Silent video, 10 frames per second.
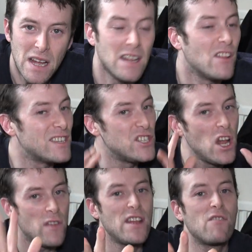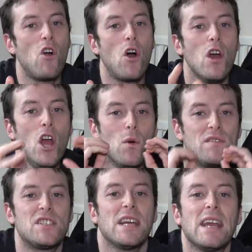Now there is nothing wrong with
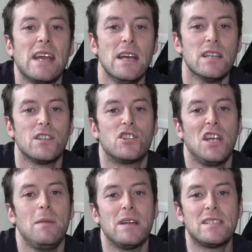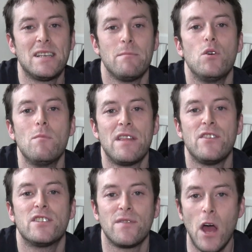sticking to the cheap and simple
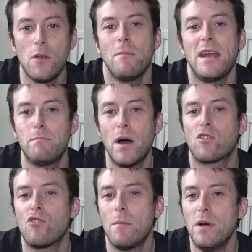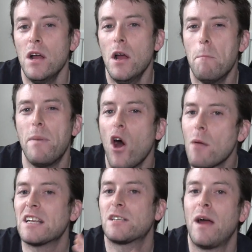methods of homemade bug grub, but
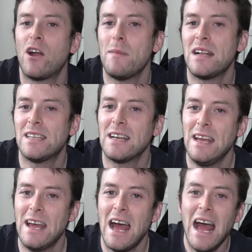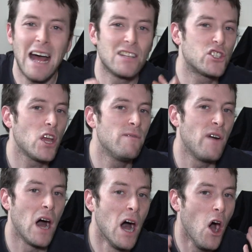I'm experimenting here and so
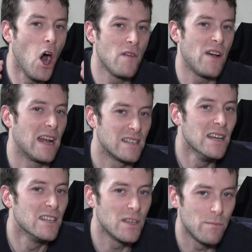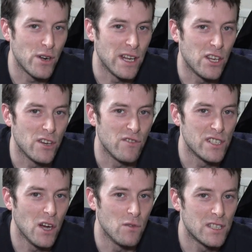far I've had some pretty good
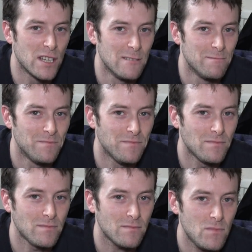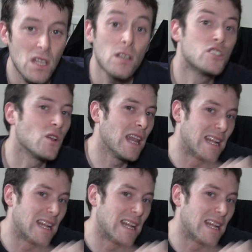results. So